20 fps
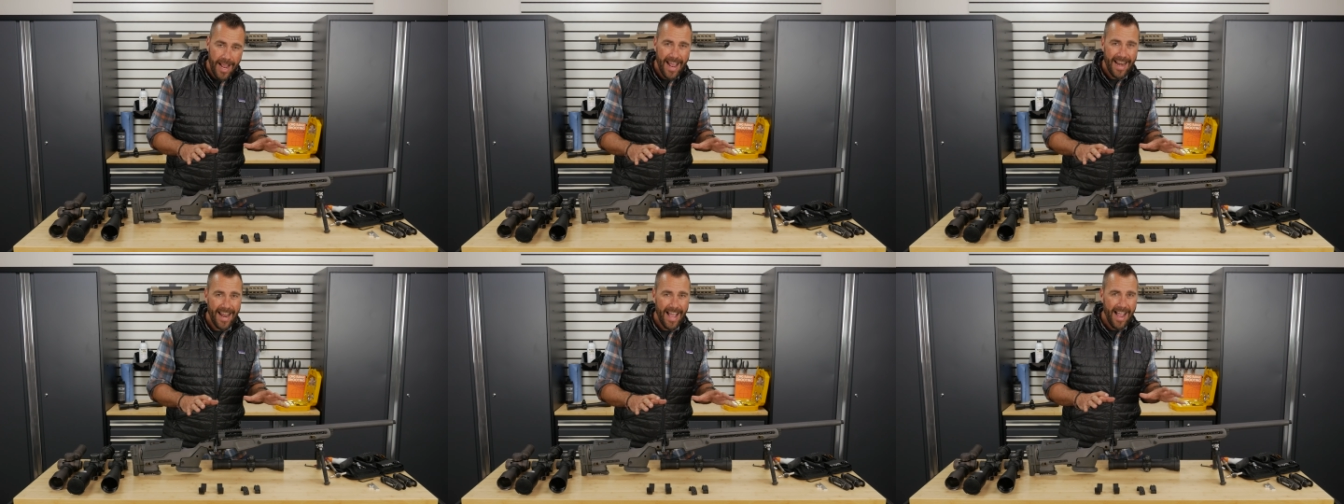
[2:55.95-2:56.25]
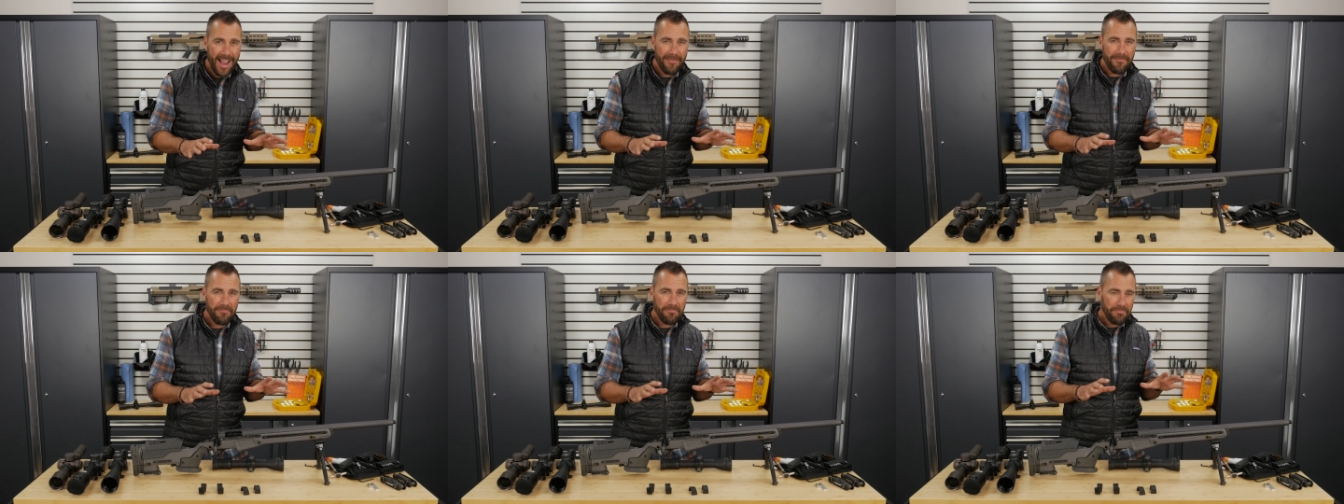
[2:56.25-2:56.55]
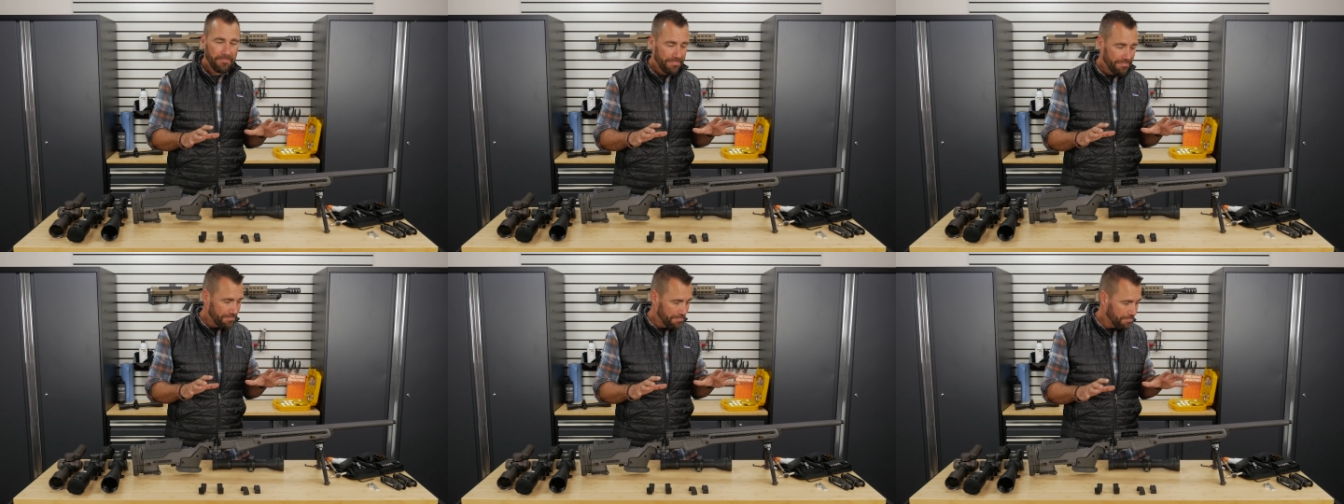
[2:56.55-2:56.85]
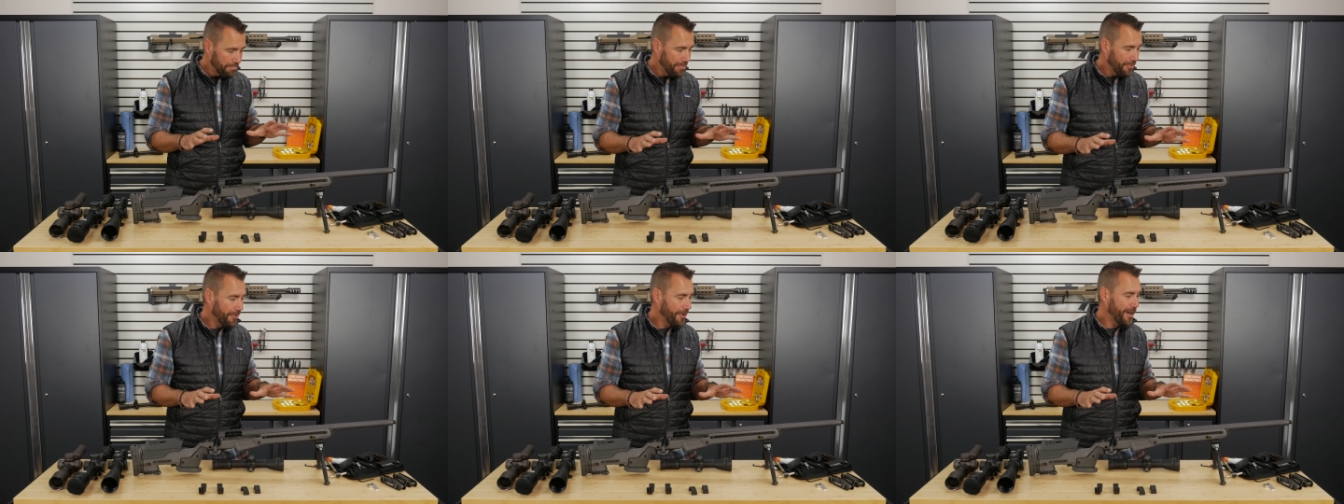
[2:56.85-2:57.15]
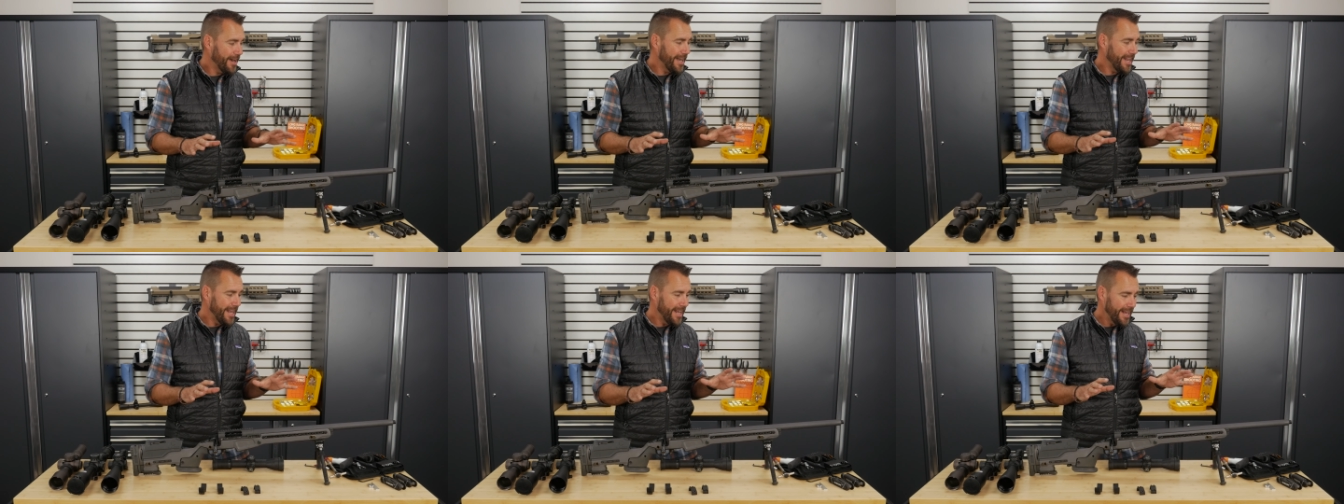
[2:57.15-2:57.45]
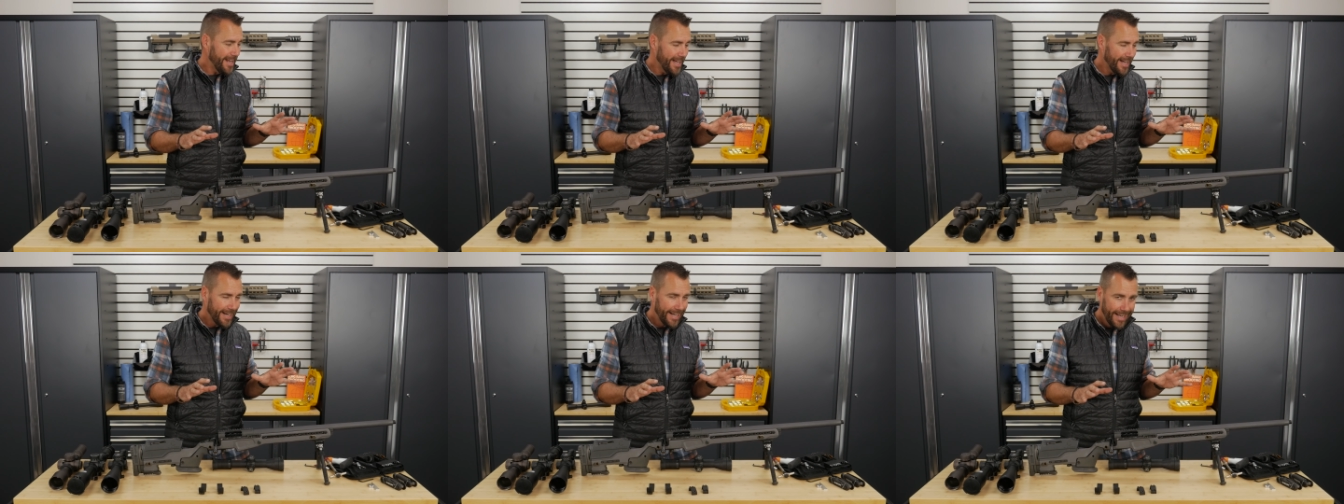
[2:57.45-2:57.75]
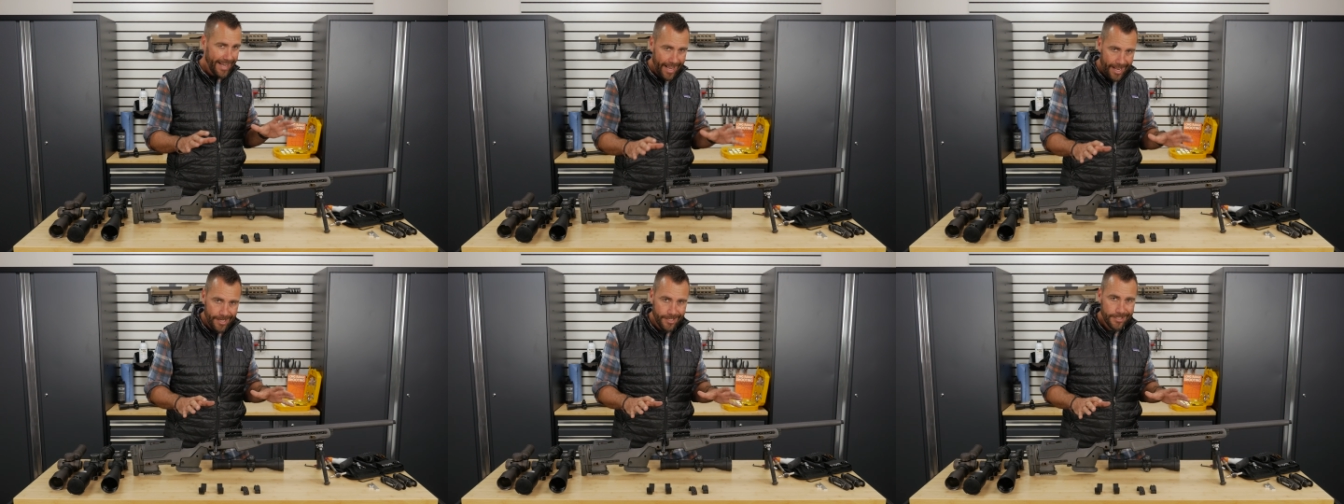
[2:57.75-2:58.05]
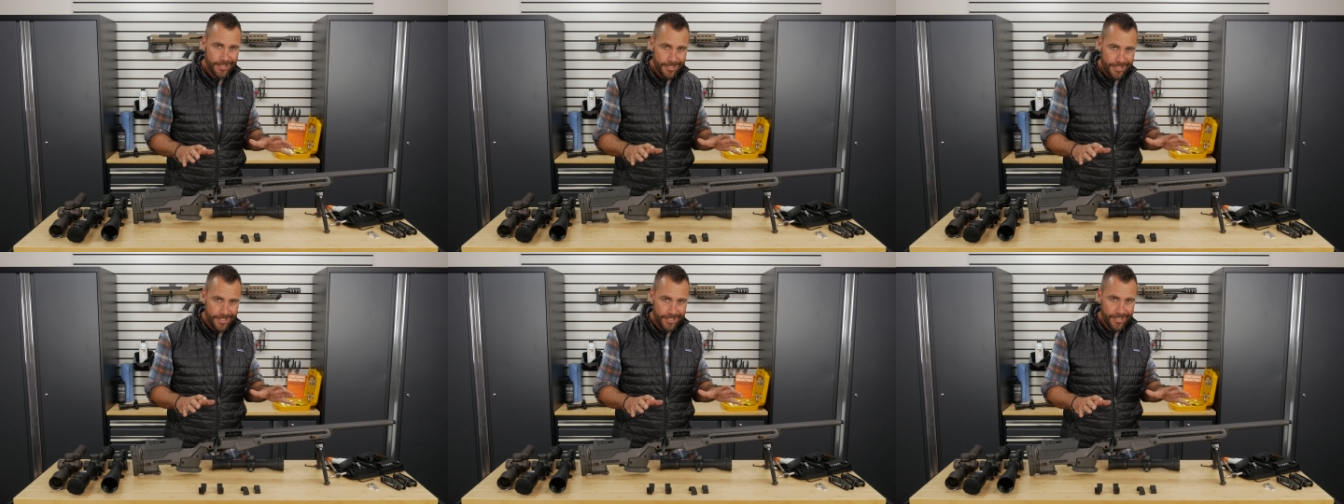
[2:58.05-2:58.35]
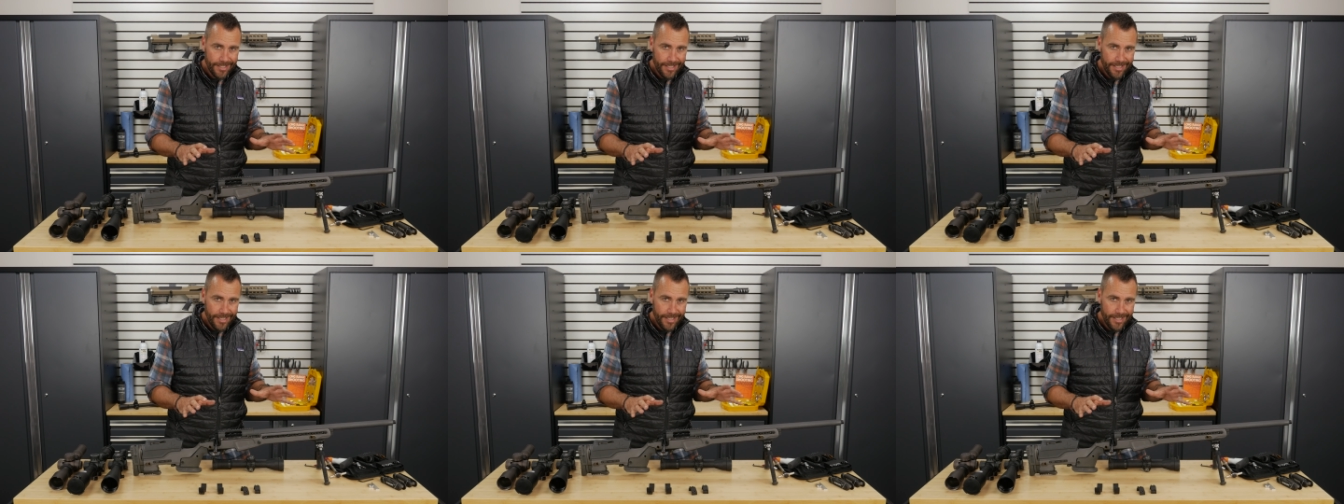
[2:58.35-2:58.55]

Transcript: and I'm pretty against